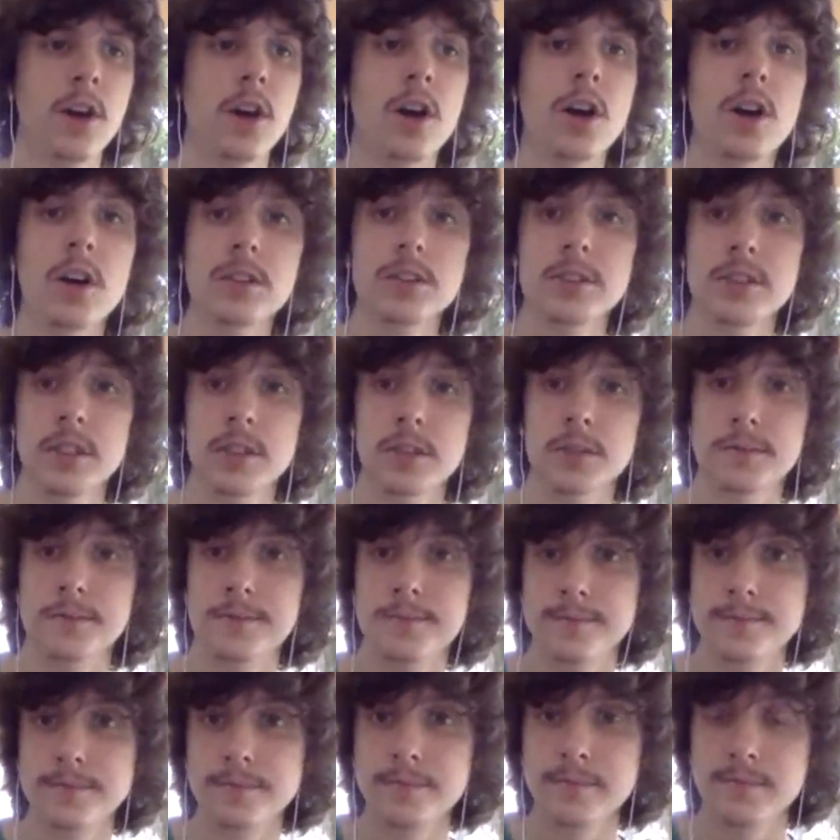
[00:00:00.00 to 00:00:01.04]
Also,
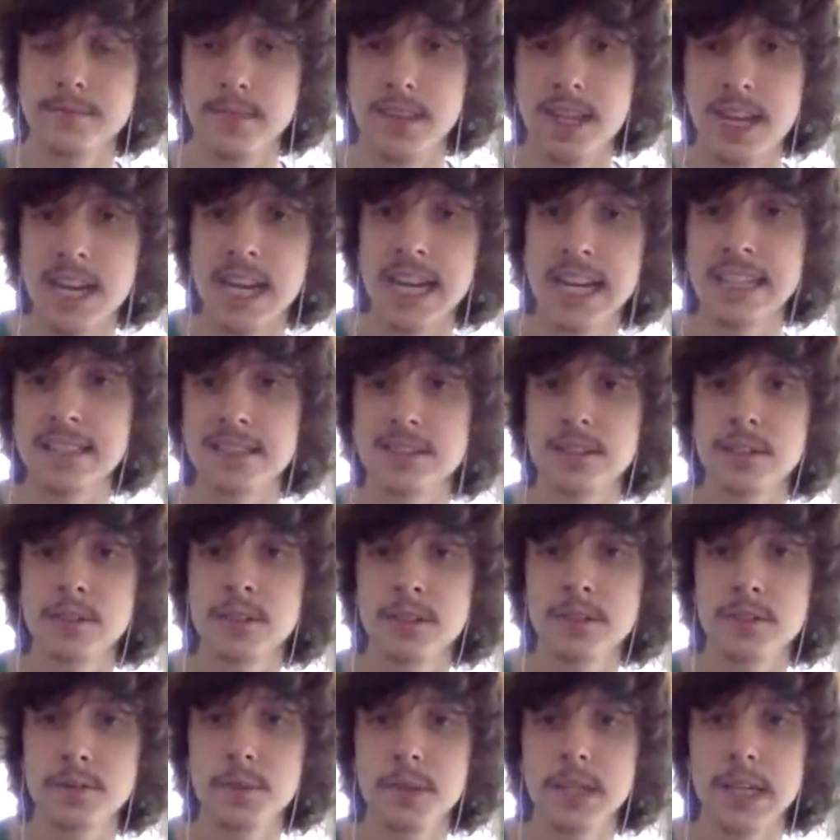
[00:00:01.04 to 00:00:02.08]
as soon
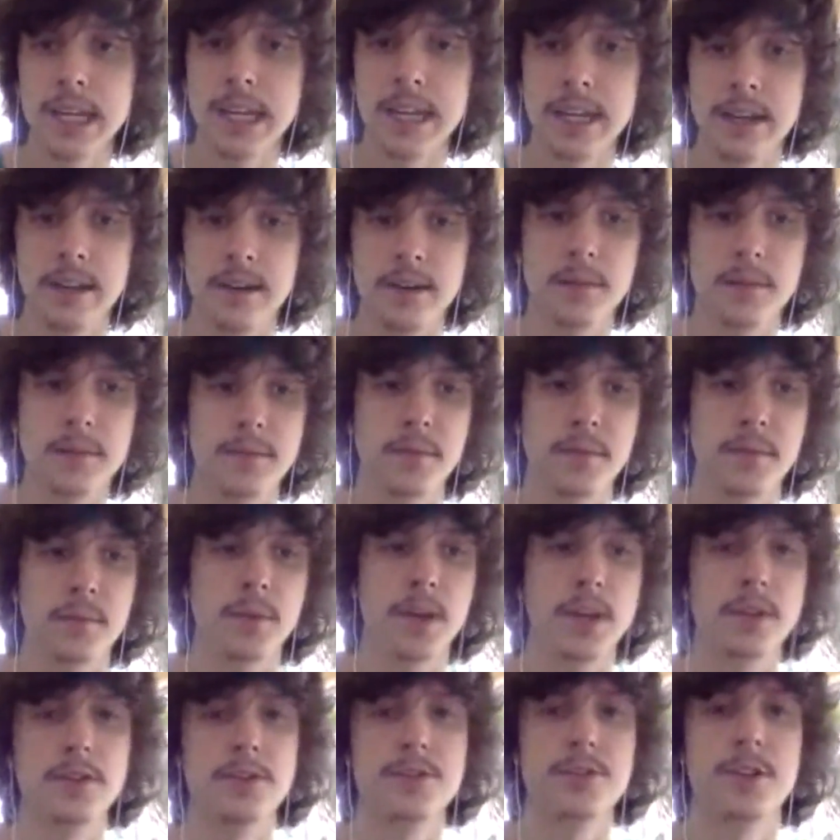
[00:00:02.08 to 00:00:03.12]
as we have
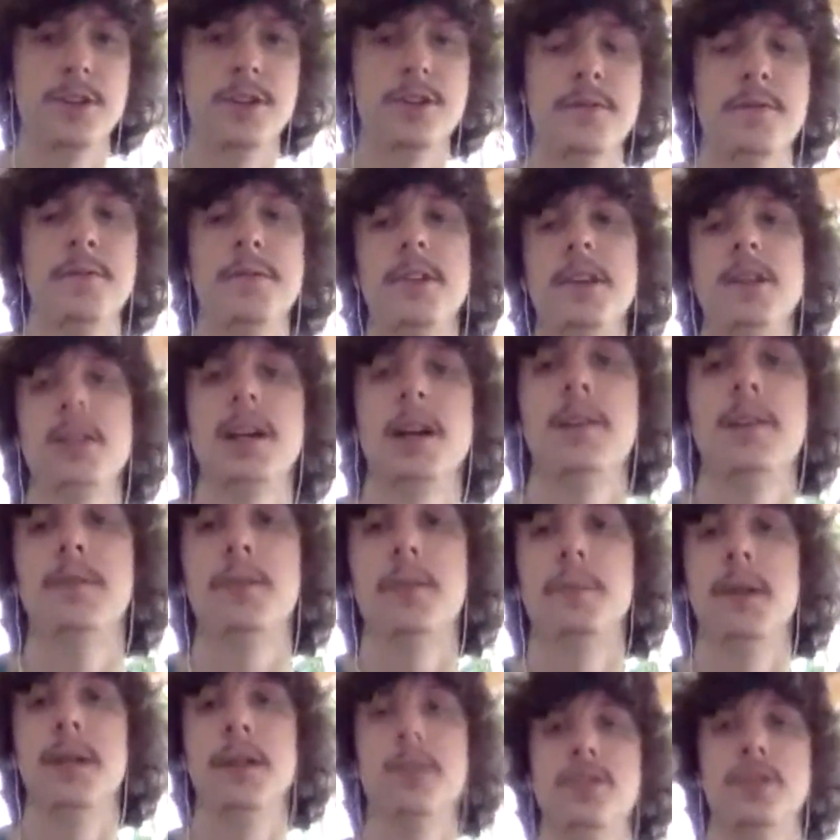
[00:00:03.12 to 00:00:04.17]
registration fee
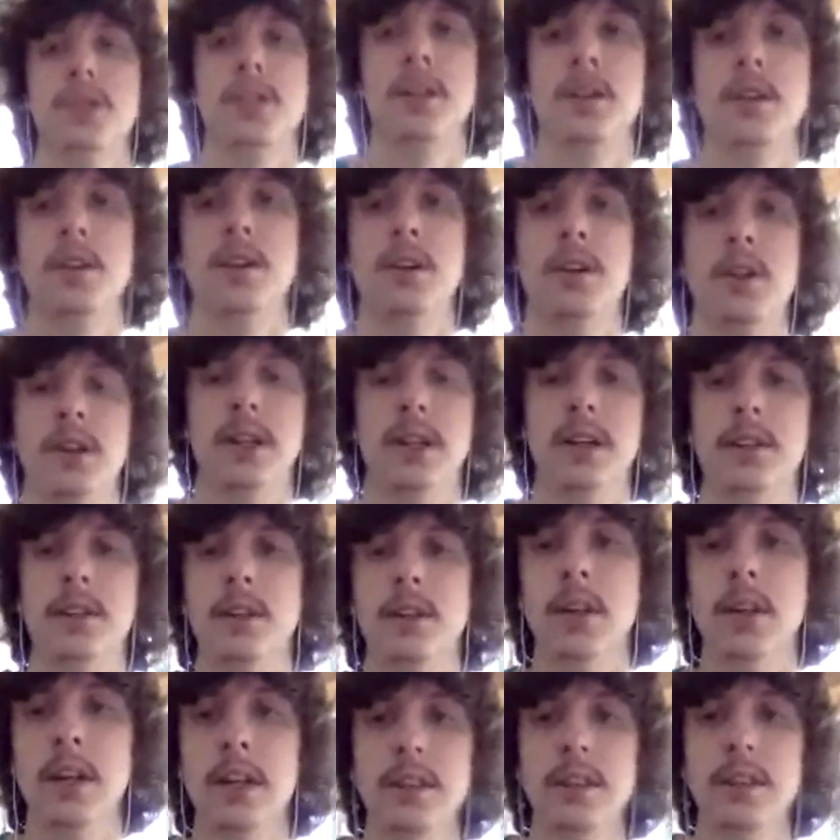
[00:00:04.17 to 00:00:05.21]
confirmation on
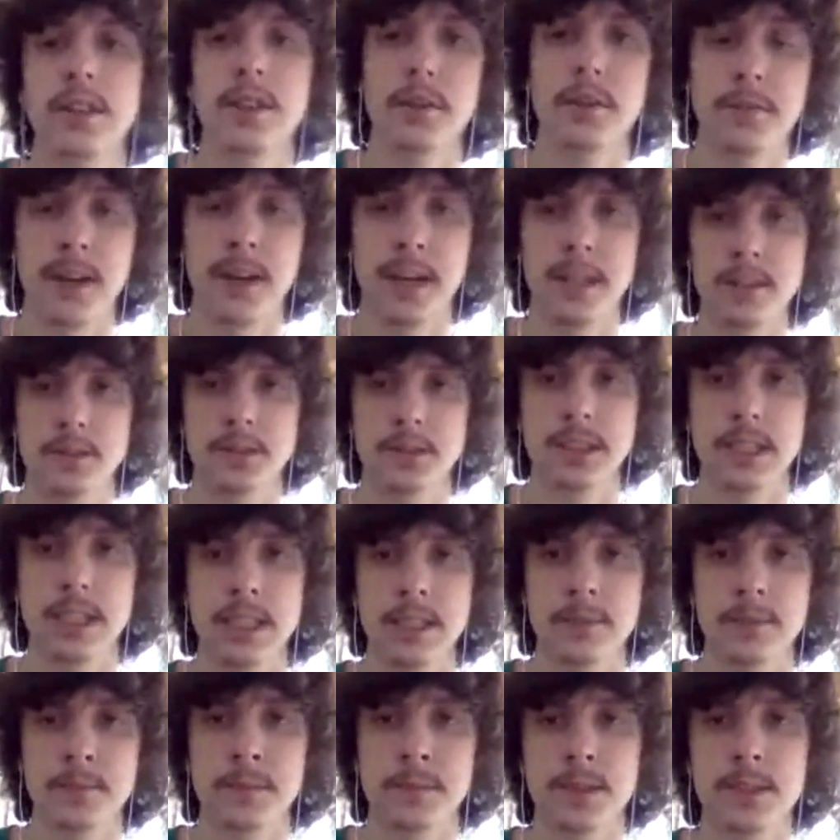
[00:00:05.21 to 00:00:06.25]
the final
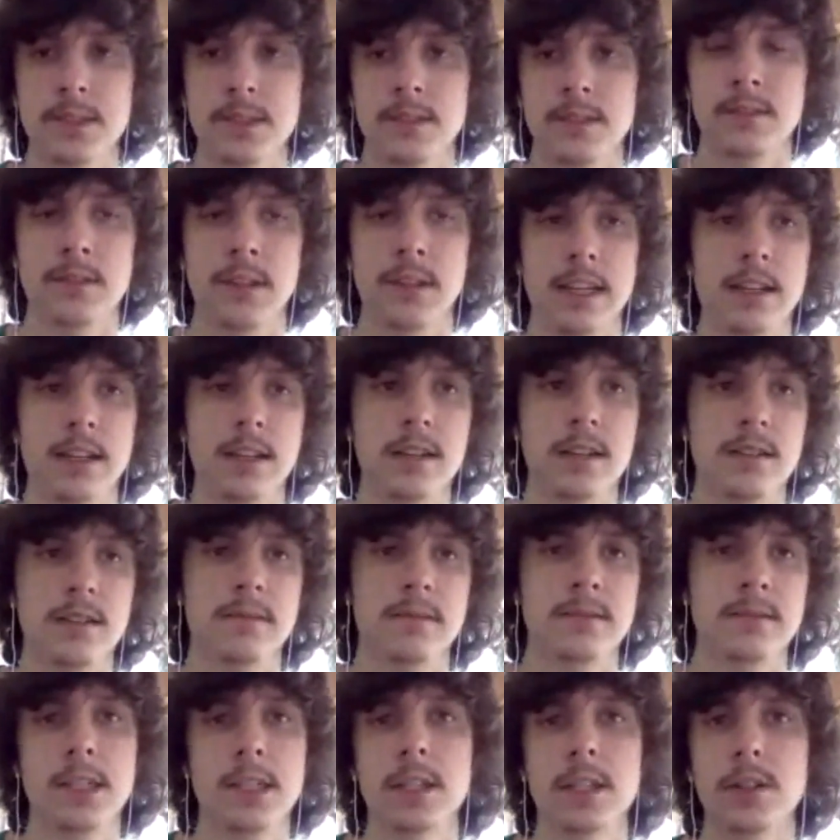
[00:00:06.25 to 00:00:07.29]
teams, like
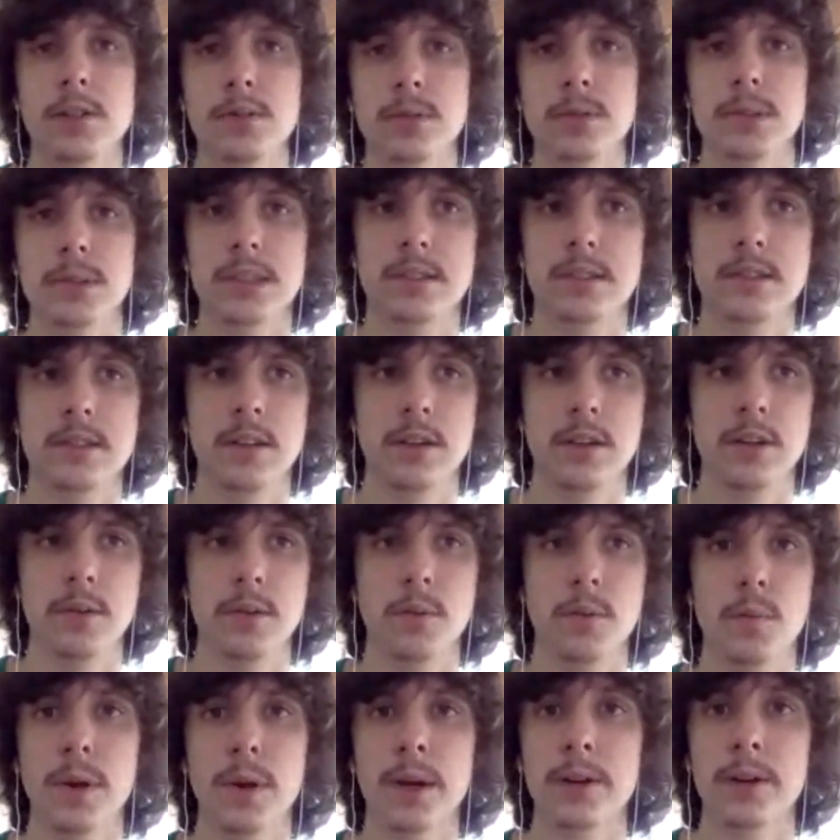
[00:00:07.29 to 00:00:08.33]

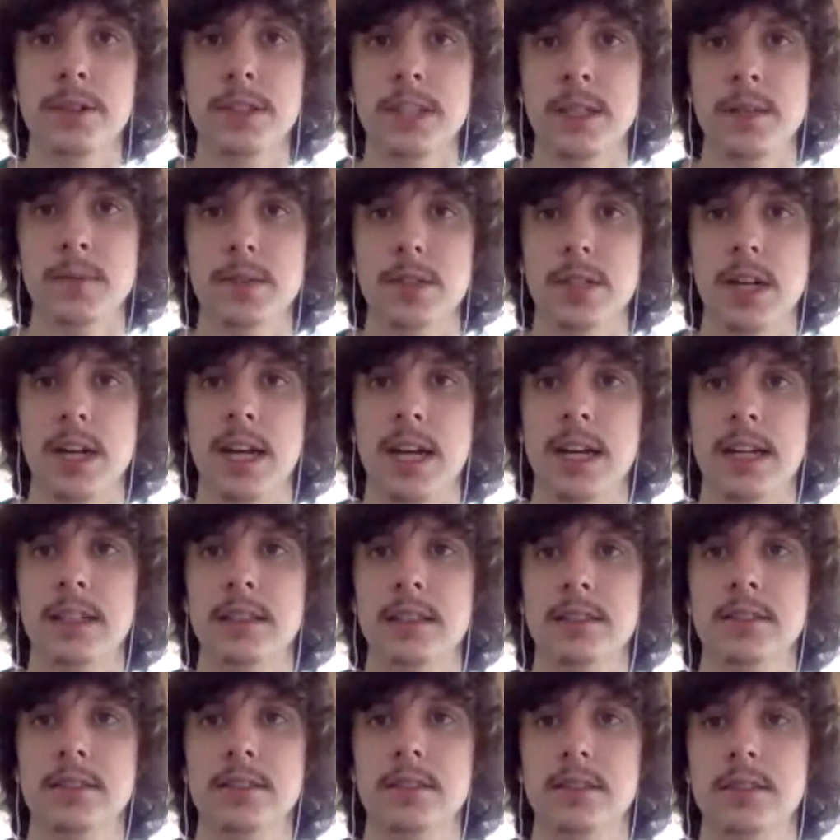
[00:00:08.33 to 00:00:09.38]
where teams are at
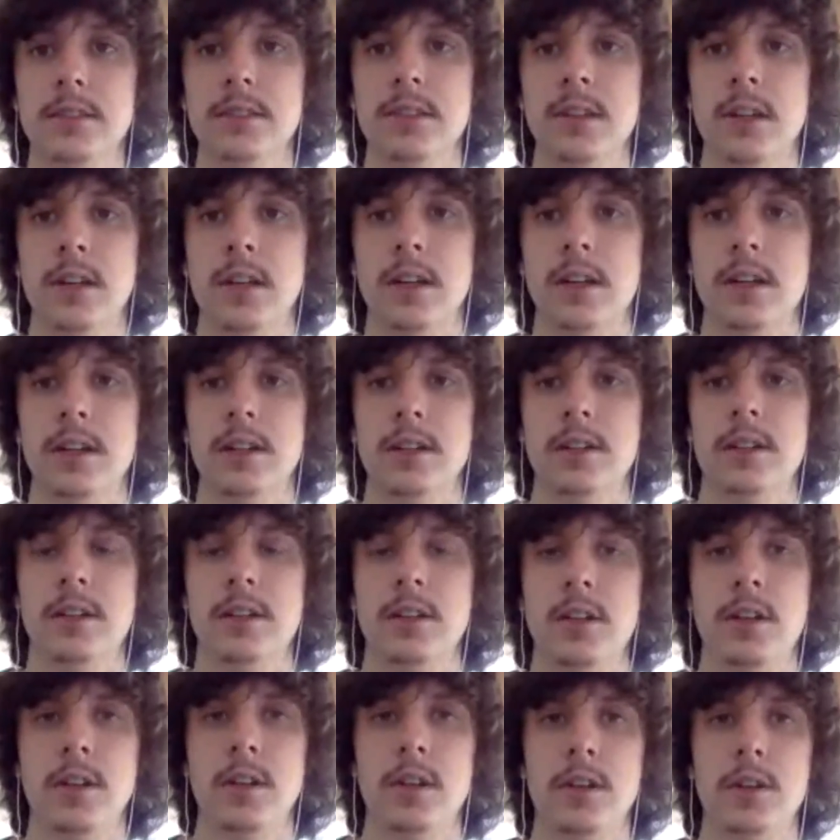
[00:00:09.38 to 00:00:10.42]
and
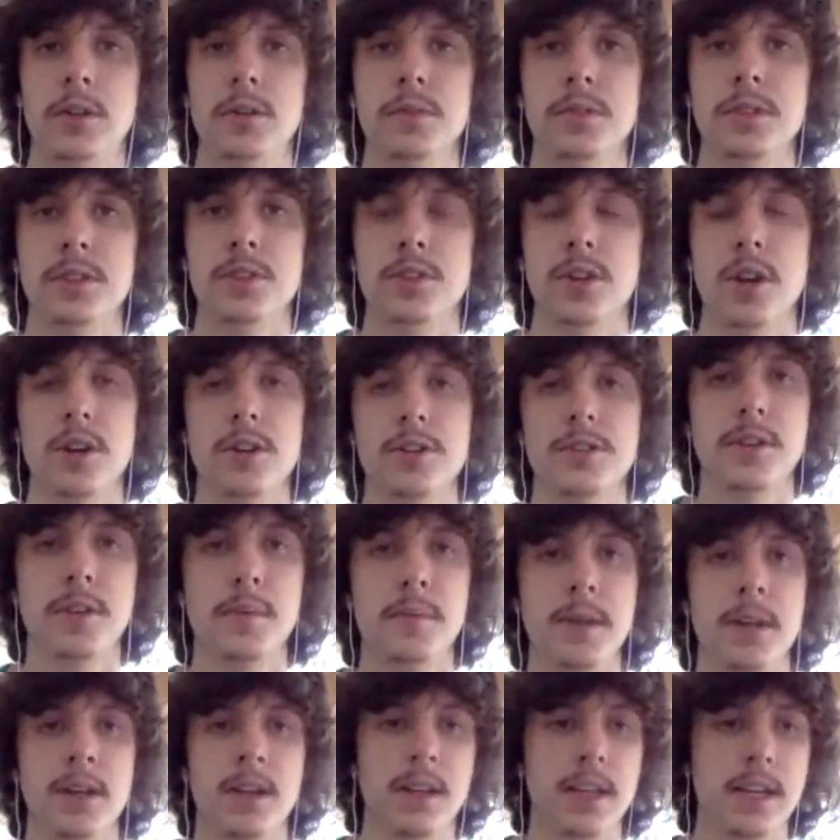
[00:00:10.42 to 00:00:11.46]
who's in charge of
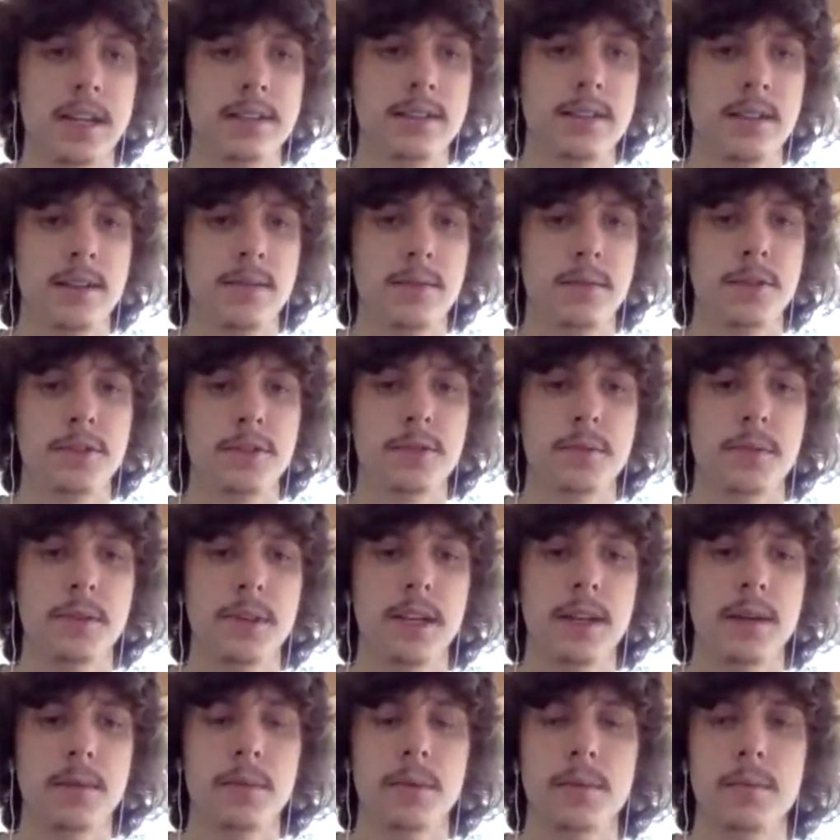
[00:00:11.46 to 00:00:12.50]
them and all that stuff, which we'll
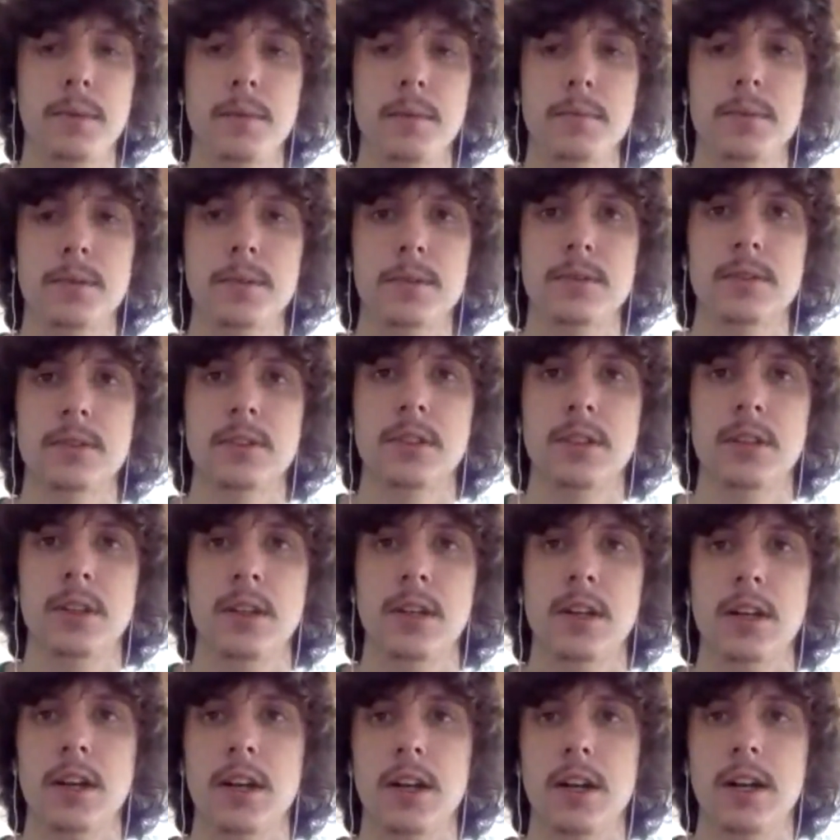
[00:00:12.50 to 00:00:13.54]
get when people
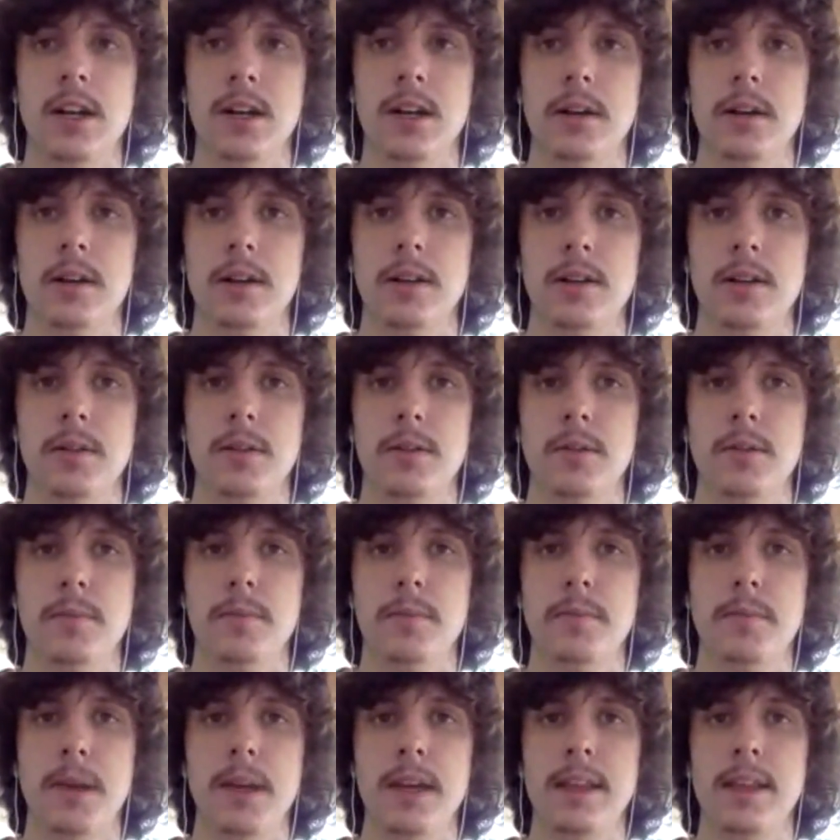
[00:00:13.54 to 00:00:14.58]

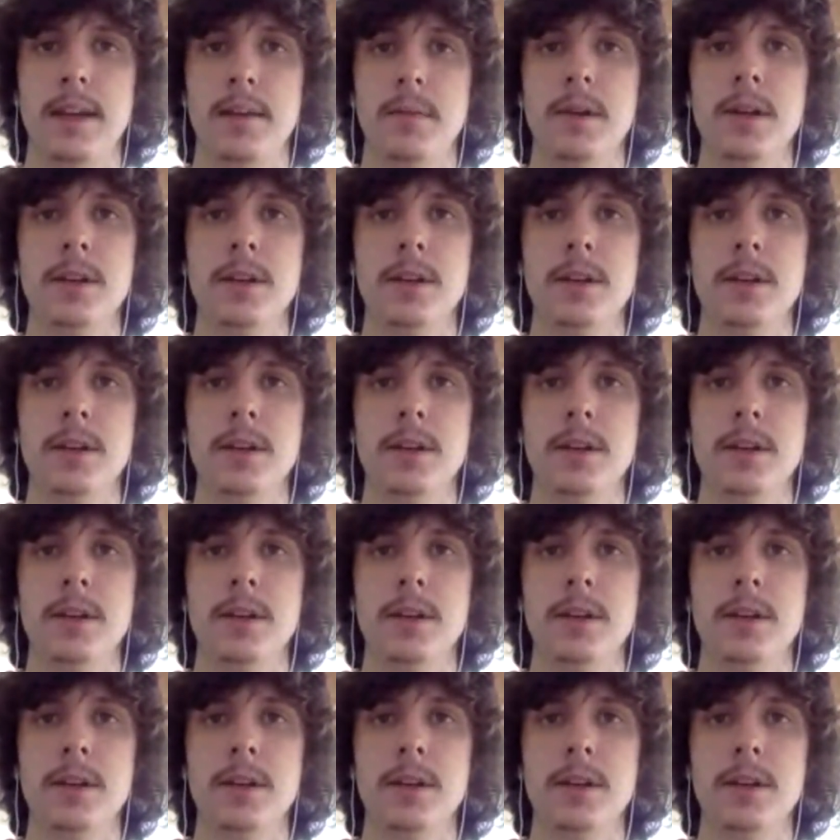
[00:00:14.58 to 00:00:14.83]
pay that